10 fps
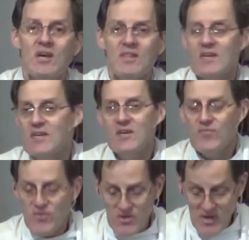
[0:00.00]
the
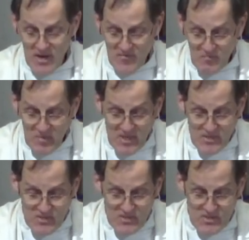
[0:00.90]
giver of
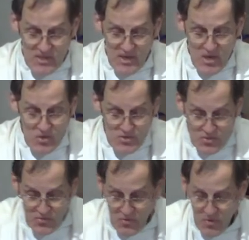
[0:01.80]
peace, whose
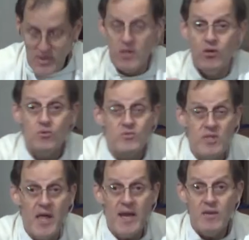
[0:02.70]
authority, whose
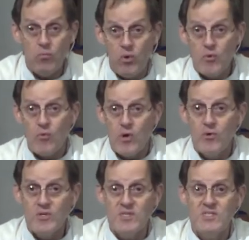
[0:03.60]
light will grow
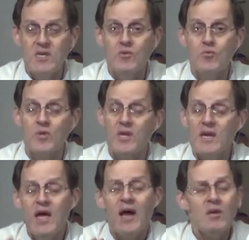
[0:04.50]
continually,
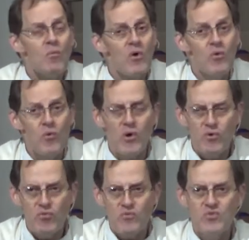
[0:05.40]
and it will grow
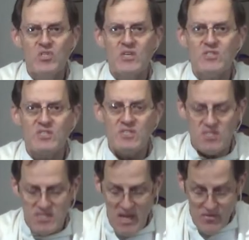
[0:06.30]
through
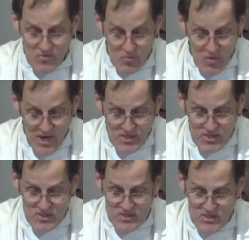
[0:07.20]
justice and through
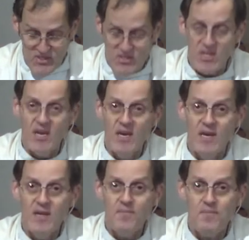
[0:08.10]
righteousness.
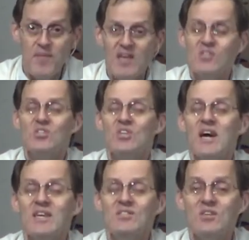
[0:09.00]
And it
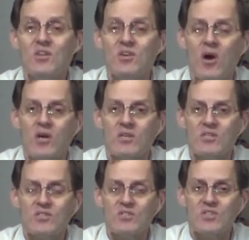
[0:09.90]
shines in the
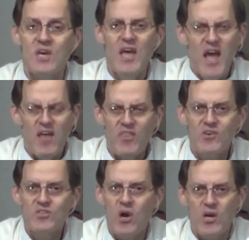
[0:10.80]
darkness, and the
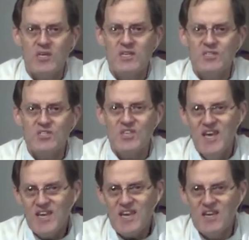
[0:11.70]
darkness
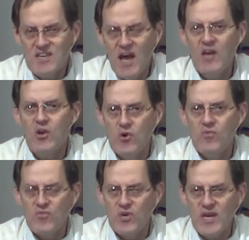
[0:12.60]
cannot
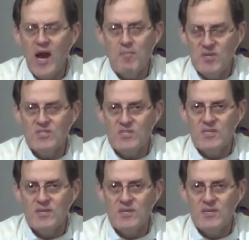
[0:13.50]
overcome it.